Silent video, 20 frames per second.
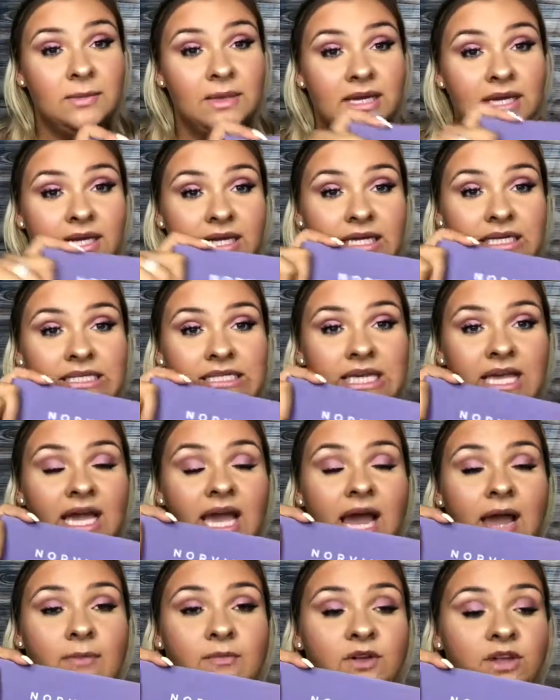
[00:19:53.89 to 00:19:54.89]
because
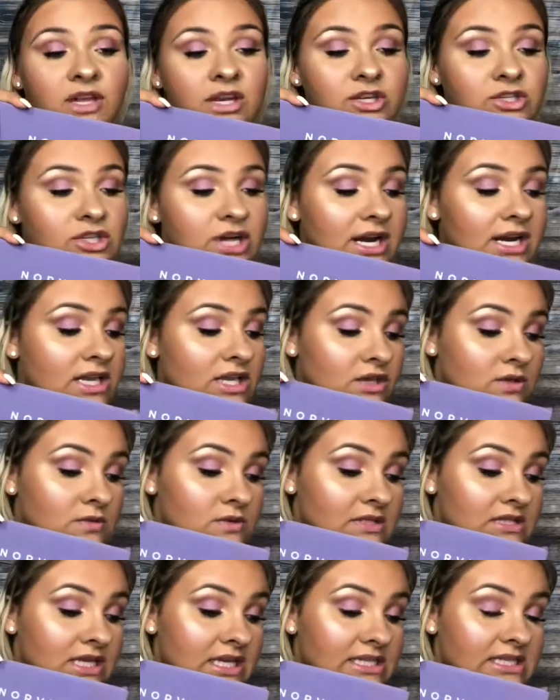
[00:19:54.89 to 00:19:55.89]
I'm really going to try to
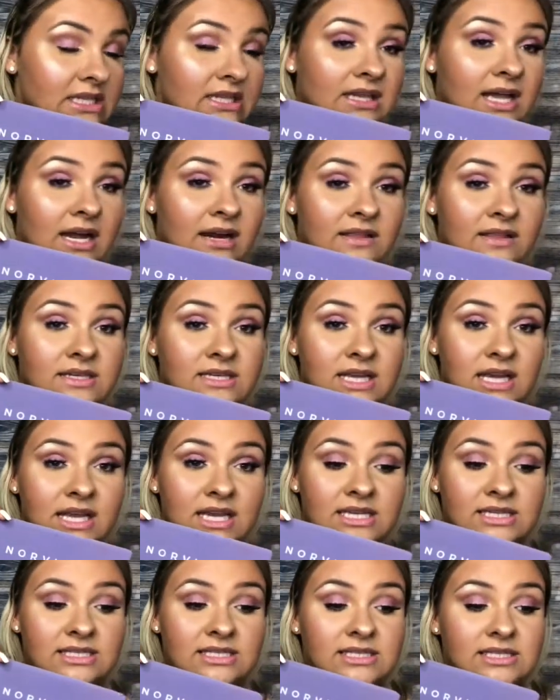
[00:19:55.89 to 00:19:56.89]
use this a lot of the
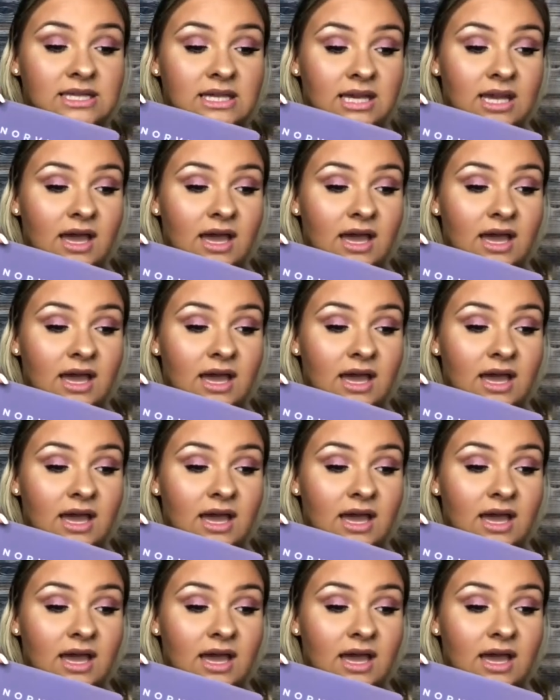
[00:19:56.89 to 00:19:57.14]
days